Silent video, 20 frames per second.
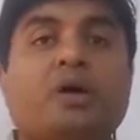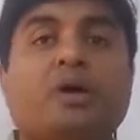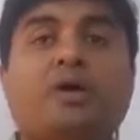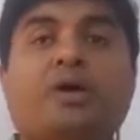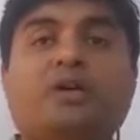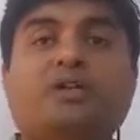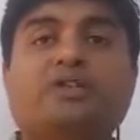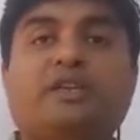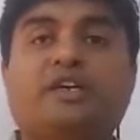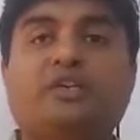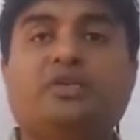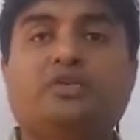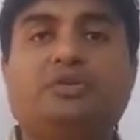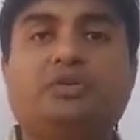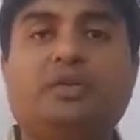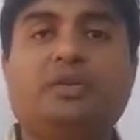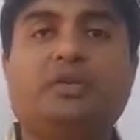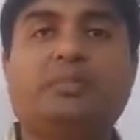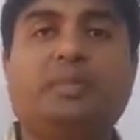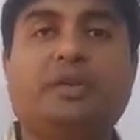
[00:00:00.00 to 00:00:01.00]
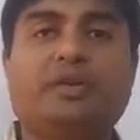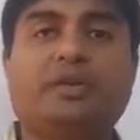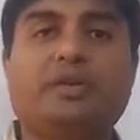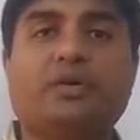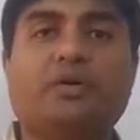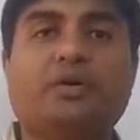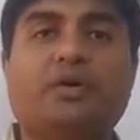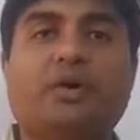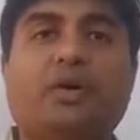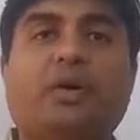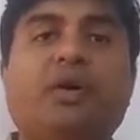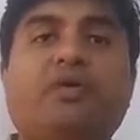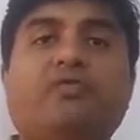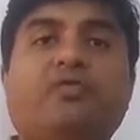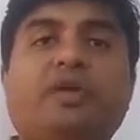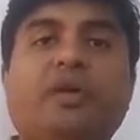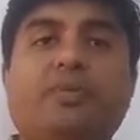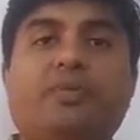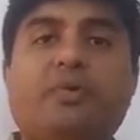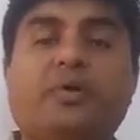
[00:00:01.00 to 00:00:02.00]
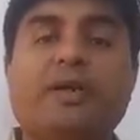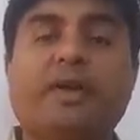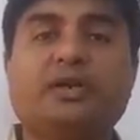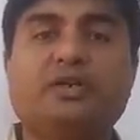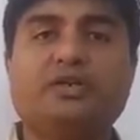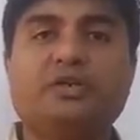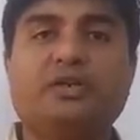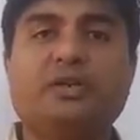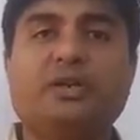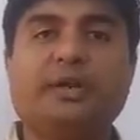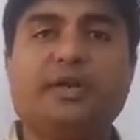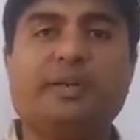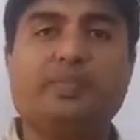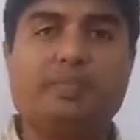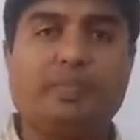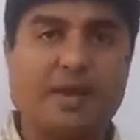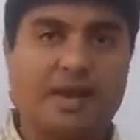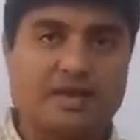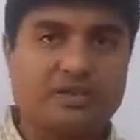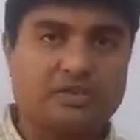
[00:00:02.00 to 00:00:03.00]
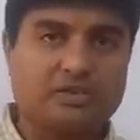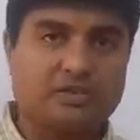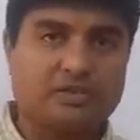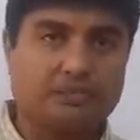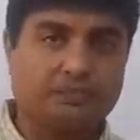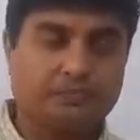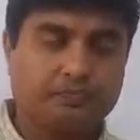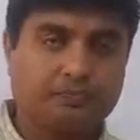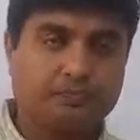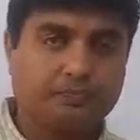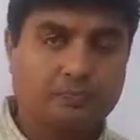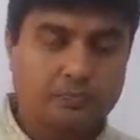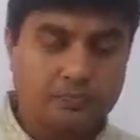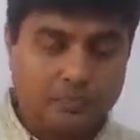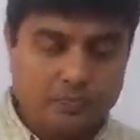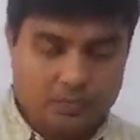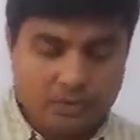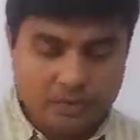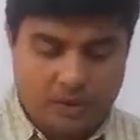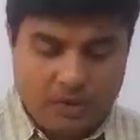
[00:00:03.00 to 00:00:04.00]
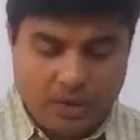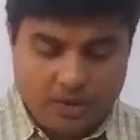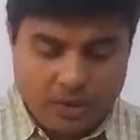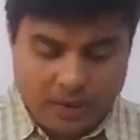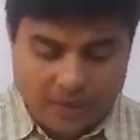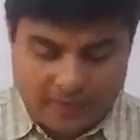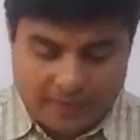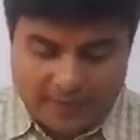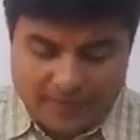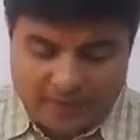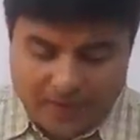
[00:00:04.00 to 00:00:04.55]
asexual method of reproduction in plants. We are